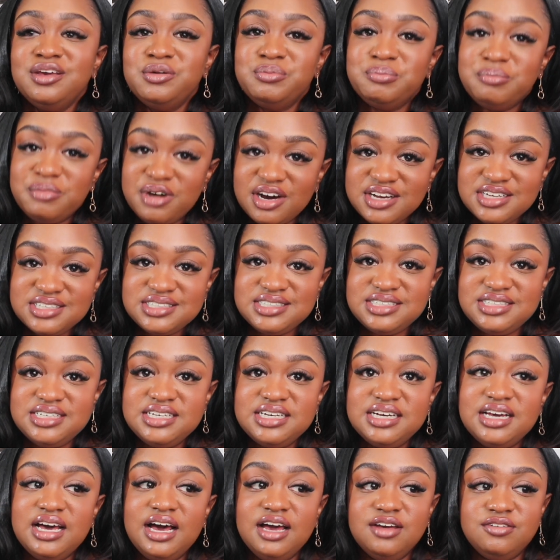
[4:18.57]

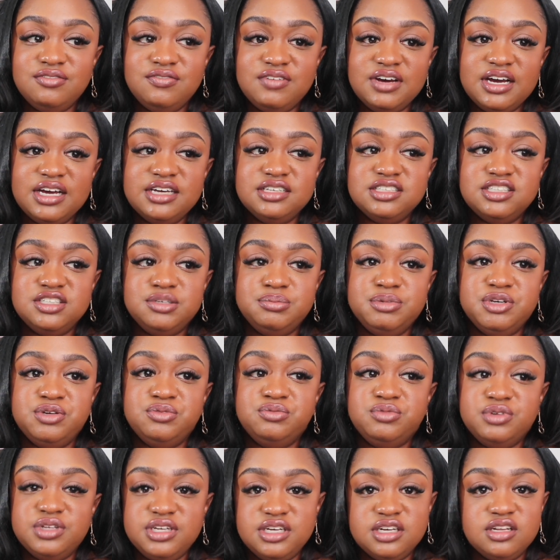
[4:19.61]
Modesty I find to be
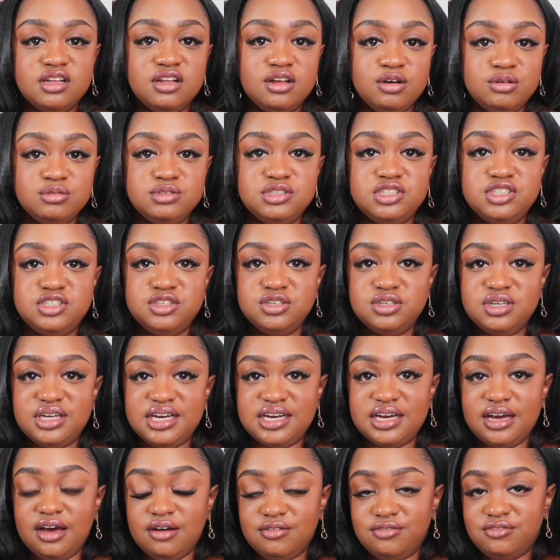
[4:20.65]
really close to
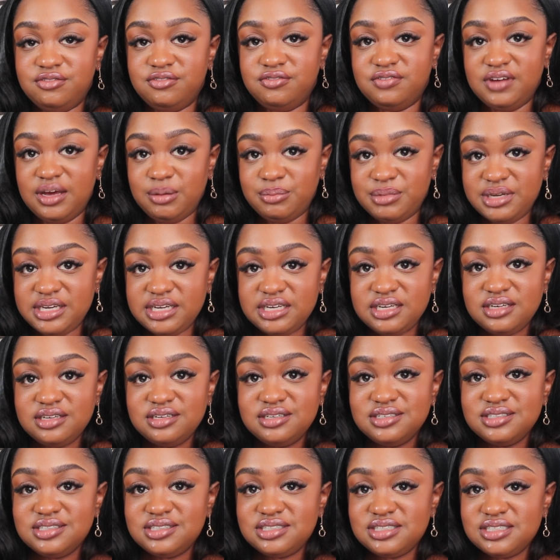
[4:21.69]
like a
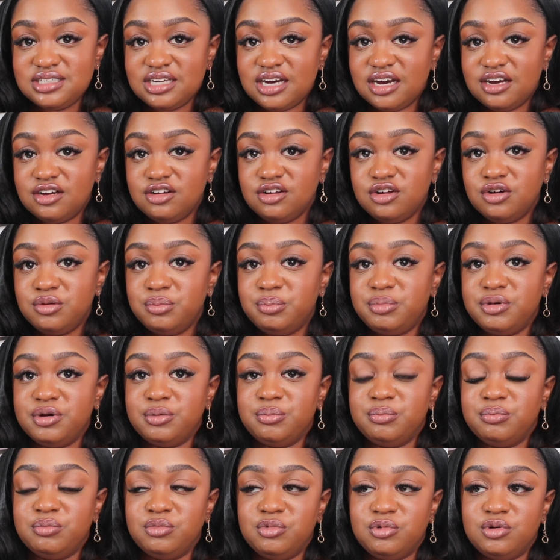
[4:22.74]
feminine style, but
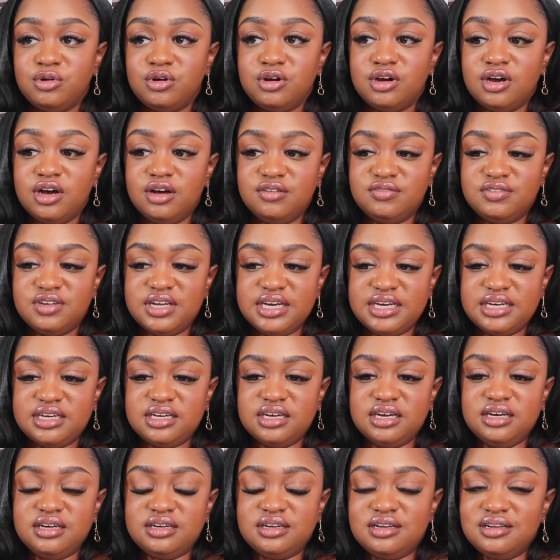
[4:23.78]
more of like
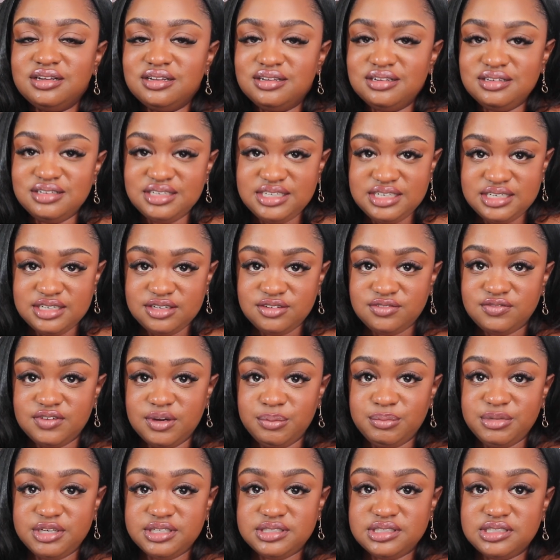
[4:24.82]
a clean
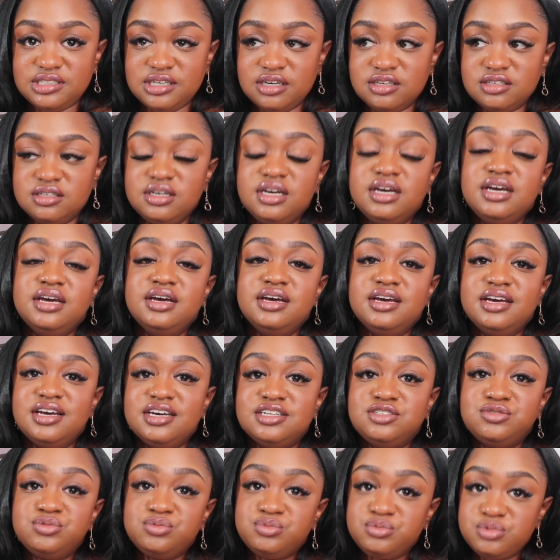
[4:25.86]
feminine style.
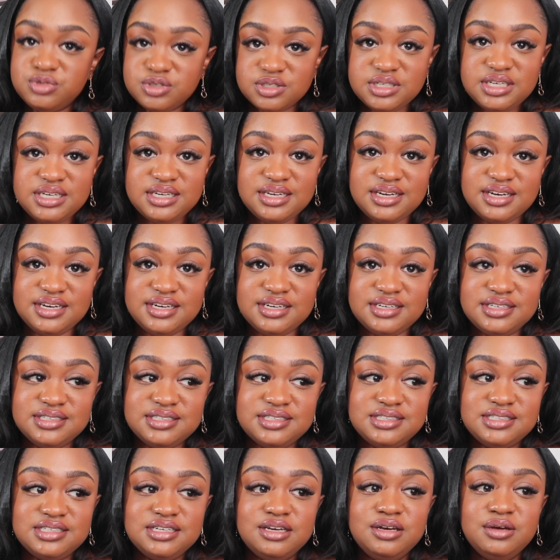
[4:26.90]
It's really
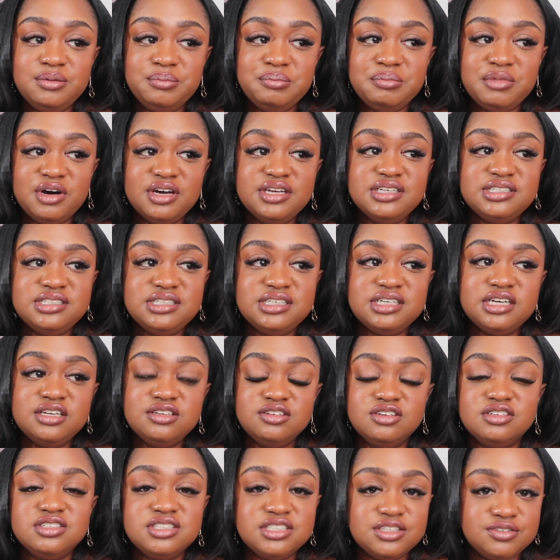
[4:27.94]
nice. Modesty can
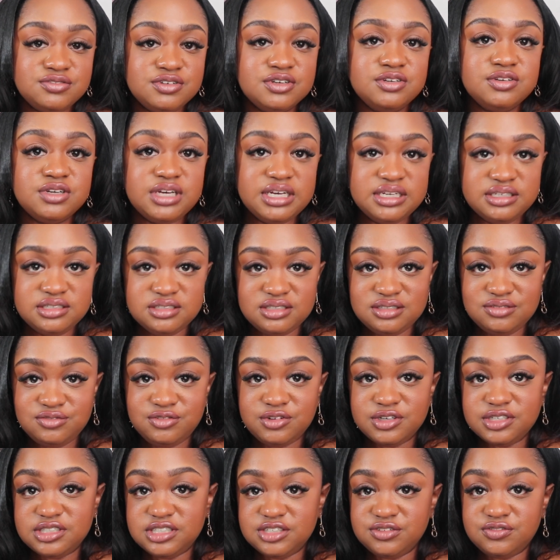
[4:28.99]
look different
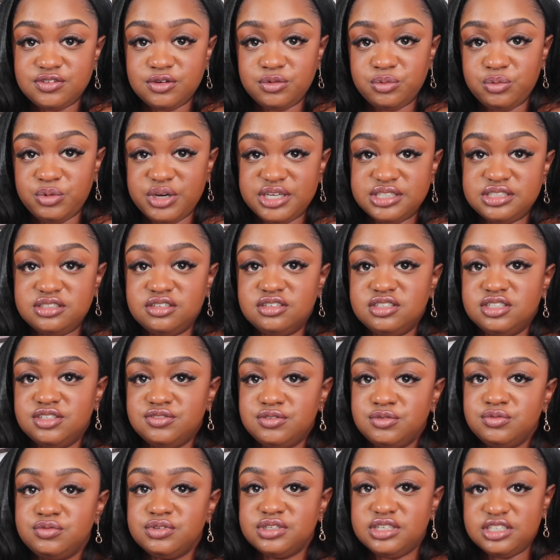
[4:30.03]
for different ways. There are
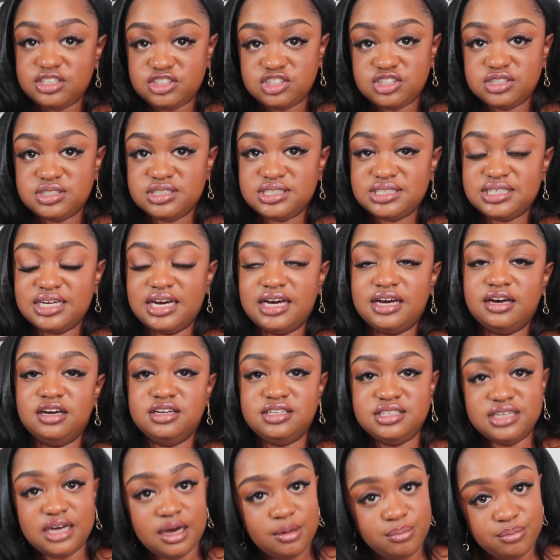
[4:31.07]
different religions that
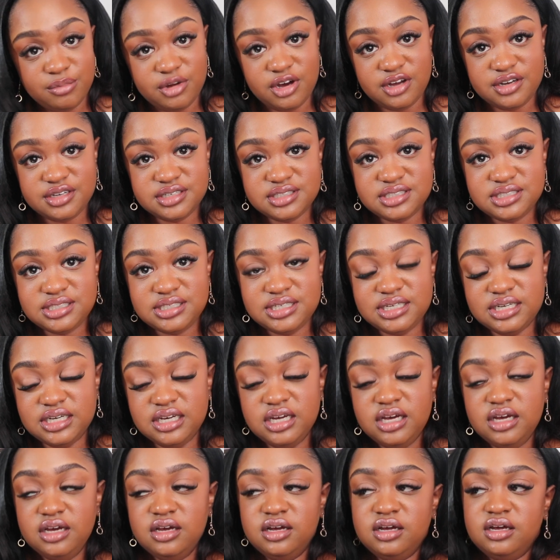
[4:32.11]
adapt modesty.
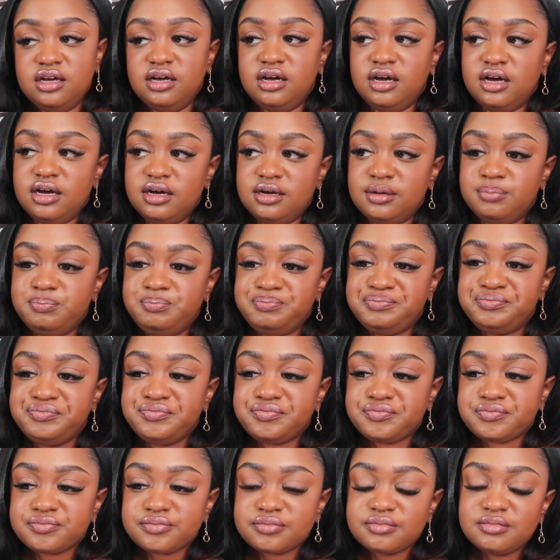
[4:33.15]
And
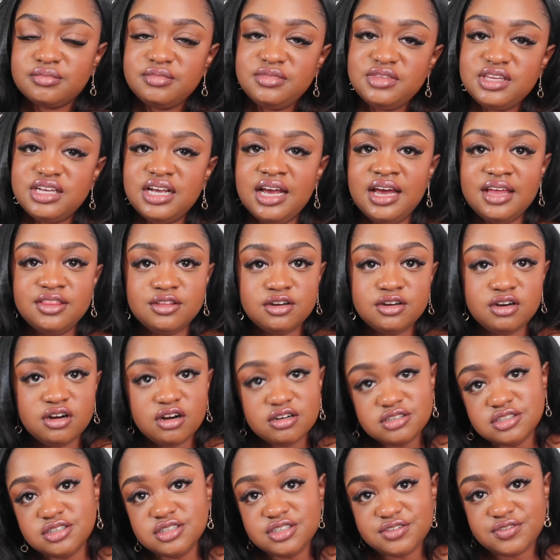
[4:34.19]
there are
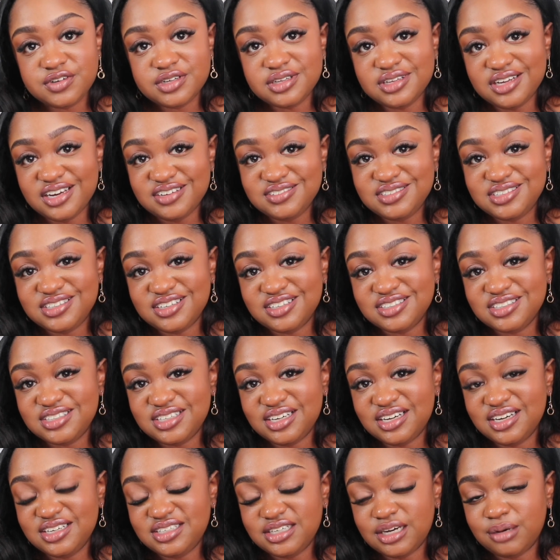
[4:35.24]
also different lifestyles
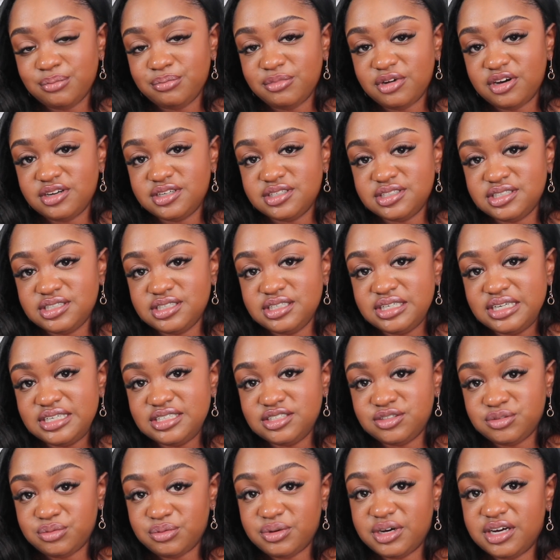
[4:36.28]
that adapt modesty
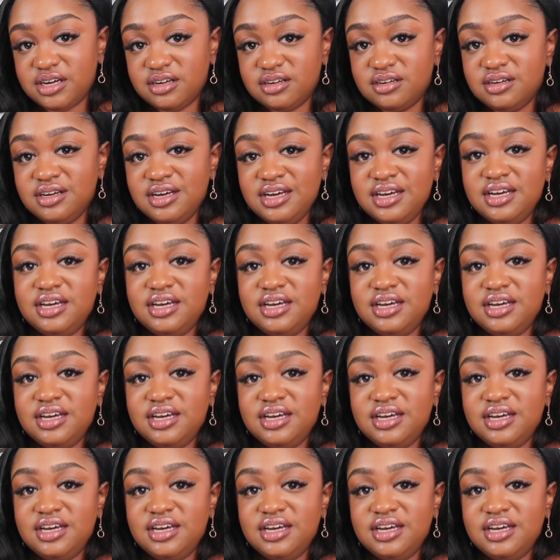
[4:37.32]
as well.